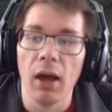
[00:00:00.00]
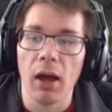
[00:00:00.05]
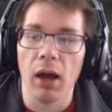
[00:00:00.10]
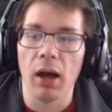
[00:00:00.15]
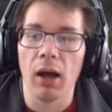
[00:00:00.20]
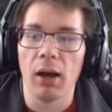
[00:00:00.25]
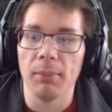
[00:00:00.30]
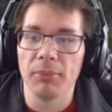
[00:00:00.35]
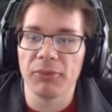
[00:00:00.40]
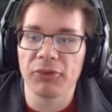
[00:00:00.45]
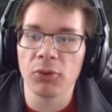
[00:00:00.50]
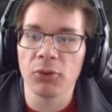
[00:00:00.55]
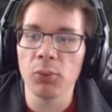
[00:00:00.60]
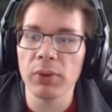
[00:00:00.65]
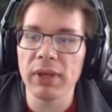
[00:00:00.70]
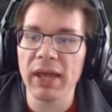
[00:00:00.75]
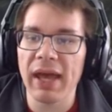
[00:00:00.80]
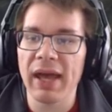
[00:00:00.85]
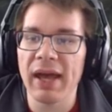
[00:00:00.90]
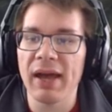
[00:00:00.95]
So
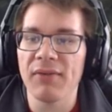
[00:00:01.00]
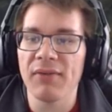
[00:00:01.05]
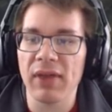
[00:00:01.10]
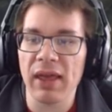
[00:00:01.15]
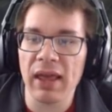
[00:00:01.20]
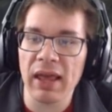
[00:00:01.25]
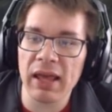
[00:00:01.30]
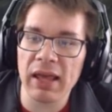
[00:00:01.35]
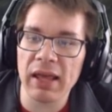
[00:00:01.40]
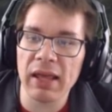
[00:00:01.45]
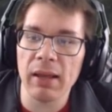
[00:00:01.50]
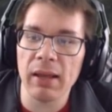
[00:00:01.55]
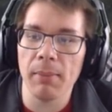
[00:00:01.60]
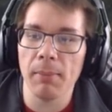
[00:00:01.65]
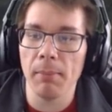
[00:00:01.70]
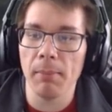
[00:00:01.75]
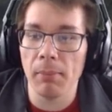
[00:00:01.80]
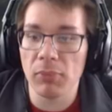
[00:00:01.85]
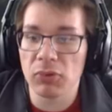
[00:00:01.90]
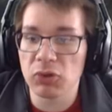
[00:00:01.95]
we have a
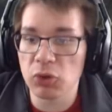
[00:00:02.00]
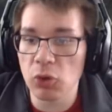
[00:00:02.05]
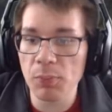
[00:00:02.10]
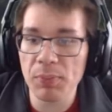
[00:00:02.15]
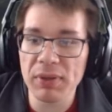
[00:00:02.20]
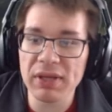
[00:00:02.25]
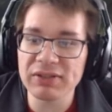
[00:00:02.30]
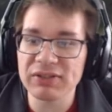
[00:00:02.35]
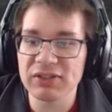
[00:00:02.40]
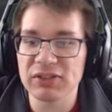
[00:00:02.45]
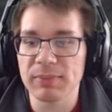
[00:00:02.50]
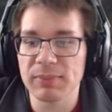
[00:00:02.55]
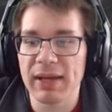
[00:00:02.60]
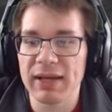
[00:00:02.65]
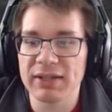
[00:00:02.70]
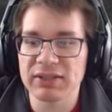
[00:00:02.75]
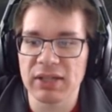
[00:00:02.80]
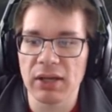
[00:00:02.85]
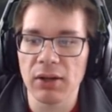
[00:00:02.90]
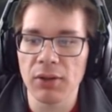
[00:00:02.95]
2-piece is
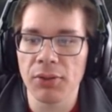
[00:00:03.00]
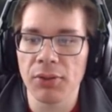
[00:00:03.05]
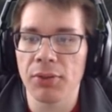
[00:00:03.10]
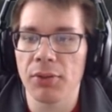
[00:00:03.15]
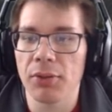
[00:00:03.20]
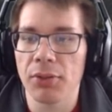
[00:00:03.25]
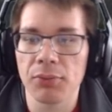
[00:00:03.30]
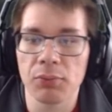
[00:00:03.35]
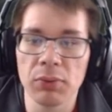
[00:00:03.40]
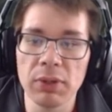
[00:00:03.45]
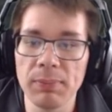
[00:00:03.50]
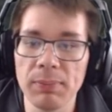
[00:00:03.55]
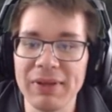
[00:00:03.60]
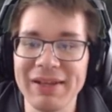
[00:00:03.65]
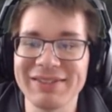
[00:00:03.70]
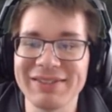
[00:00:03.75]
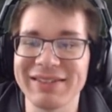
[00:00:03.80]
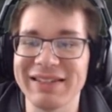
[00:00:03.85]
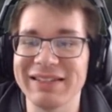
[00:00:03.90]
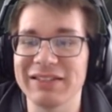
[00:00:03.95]
max health,
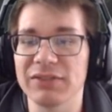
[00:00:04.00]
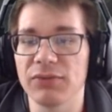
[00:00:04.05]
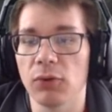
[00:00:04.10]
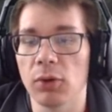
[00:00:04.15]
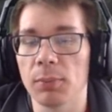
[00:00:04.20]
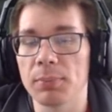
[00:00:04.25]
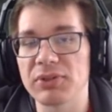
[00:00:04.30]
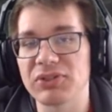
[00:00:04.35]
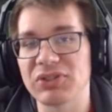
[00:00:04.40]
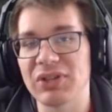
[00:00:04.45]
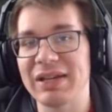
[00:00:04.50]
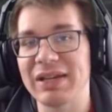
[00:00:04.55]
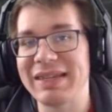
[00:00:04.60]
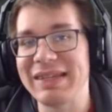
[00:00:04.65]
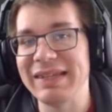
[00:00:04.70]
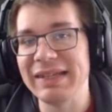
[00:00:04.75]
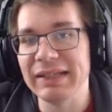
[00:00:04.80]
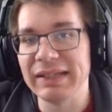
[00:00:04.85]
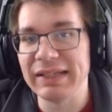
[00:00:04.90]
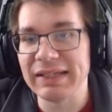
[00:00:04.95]
3-piece is 4%
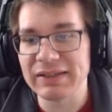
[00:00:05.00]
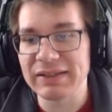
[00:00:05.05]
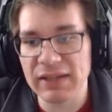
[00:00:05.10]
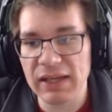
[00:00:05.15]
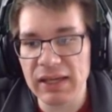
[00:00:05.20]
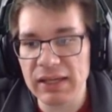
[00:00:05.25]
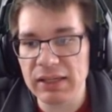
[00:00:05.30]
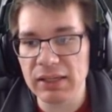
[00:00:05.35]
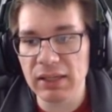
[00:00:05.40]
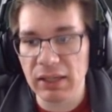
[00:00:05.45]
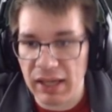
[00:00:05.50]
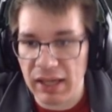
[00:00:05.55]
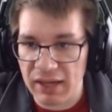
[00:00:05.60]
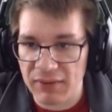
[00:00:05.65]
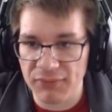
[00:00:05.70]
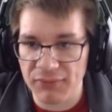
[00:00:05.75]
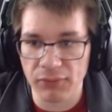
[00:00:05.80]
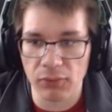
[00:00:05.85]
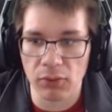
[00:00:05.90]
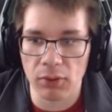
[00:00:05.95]
healing taken,
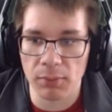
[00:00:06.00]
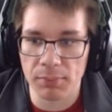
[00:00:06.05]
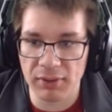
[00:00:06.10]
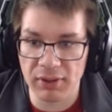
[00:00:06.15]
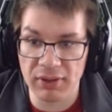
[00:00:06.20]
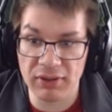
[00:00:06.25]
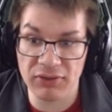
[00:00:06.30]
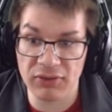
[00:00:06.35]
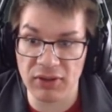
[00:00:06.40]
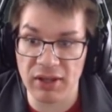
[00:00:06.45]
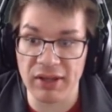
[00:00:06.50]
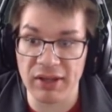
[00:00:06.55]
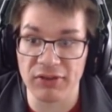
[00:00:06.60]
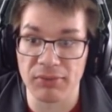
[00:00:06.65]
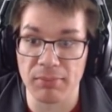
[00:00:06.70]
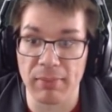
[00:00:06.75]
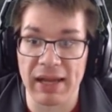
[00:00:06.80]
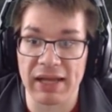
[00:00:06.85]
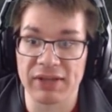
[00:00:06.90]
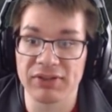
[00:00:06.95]
and 4-piece
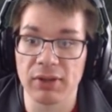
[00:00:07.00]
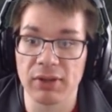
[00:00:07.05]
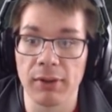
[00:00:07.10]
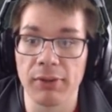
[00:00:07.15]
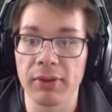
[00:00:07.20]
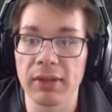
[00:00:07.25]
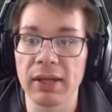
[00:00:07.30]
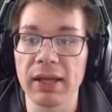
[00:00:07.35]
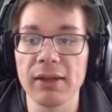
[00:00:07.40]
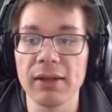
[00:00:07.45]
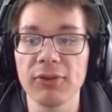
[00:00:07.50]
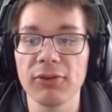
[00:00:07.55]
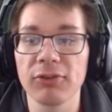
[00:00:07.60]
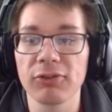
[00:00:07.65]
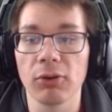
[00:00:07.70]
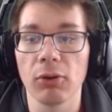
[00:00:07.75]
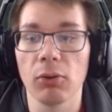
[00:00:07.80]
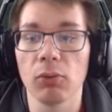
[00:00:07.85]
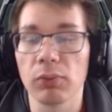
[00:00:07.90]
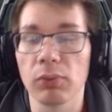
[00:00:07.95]
is max health again,
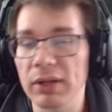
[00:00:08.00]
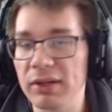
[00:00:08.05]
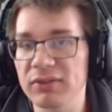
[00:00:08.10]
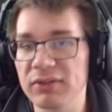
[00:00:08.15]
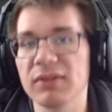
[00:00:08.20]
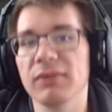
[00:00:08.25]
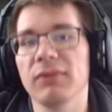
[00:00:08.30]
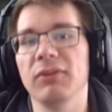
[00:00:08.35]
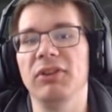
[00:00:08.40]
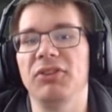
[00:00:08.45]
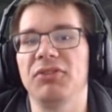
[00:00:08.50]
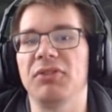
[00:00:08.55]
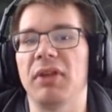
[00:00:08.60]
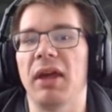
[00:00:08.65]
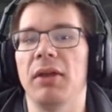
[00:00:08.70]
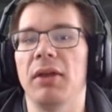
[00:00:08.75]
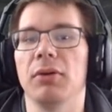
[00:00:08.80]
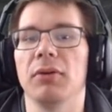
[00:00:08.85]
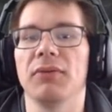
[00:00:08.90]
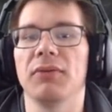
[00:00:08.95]
so relatively
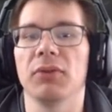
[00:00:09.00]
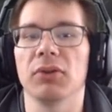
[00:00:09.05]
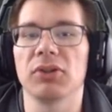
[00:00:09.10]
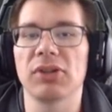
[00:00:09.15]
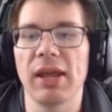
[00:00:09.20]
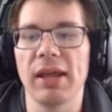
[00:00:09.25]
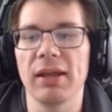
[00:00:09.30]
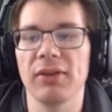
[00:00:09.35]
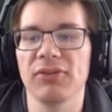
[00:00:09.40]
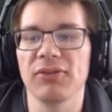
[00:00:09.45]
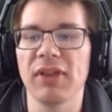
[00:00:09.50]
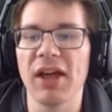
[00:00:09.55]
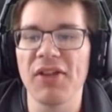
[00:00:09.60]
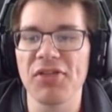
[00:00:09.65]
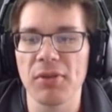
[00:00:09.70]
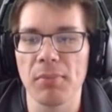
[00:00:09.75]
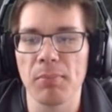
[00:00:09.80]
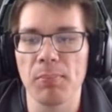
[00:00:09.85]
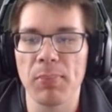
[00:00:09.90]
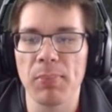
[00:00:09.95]
standard for tanks.
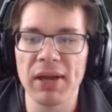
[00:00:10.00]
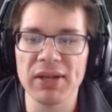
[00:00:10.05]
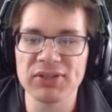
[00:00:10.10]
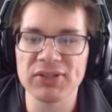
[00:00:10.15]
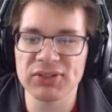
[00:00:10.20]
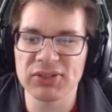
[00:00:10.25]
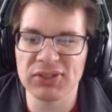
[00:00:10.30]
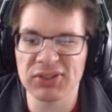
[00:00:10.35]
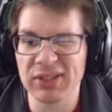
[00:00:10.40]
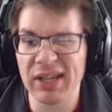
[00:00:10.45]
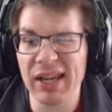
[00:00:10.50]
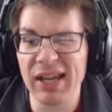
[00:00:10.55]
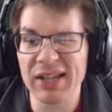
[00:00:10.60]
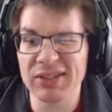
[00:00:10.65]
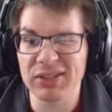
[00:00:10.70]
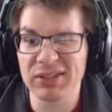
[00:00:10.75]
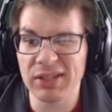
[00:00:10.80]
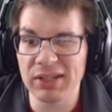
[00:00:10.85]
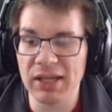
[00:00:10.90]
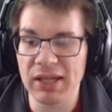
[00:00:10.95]
Not the best
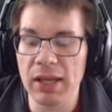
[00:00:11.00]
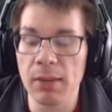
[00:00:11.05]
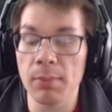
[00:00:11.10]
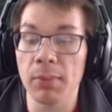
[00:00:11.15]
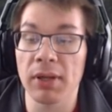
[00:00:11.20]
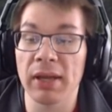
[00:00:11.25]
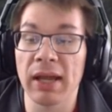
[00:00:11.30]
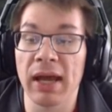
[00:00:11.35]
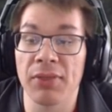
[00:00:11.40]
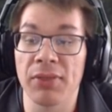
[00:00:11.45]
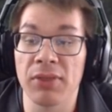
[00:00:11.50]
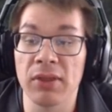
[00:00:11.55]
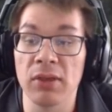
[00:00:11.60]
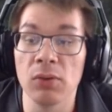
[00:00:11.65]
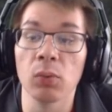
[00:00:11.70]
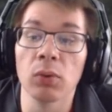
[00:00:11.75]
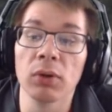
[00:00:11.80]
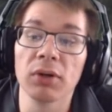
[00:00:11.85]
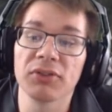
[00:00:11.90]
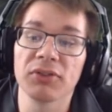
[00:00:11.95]
stats in the game, but not
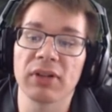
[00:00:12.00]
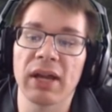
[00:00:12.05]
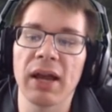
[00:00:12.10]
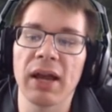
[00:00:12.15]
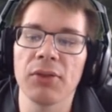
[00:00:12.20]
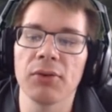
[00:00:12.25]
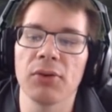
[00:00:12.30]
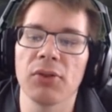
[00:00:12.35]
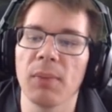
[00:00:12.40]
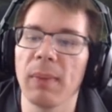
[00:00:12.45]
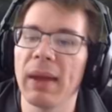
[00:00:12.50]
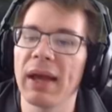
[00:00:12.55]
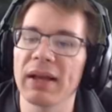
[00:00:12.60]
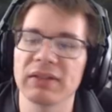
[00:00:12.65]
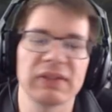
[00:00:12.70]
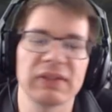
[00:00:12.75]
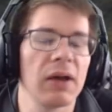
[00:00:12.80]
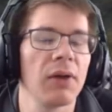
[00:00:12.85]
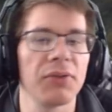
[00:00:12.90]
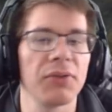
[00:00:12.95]
the worst either. The
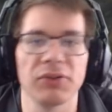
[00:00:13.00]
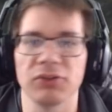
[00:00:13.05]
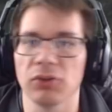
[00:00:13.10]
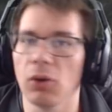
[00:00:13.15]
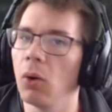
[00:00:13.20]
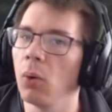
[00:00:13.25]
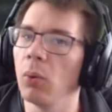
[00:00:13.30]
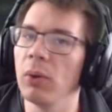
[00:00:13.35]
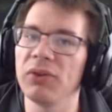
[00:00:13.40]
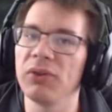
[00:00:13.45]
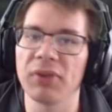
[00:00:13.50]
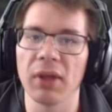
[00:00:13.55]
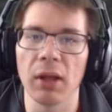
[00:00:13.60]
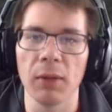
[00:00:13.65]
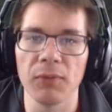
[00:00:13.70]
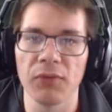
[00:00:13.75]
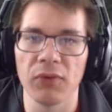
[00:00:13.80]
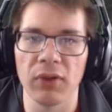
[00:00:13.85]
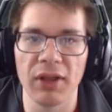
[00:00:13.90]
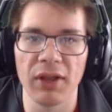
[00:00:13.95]
max health is always
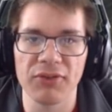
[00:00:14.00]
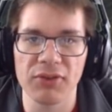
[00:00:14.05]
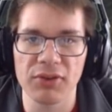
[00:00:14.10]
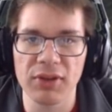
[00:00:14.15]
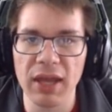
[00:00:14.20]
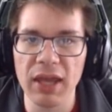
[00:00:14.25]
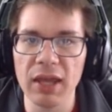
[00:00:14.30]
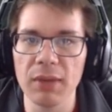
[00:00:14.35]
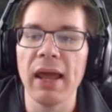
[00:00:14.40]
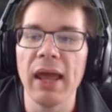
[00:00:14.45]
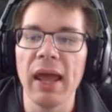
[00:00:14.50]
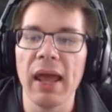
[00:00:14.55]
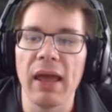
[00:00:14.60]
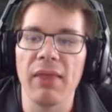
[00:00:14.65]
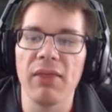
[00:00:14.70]
helpful as a tank.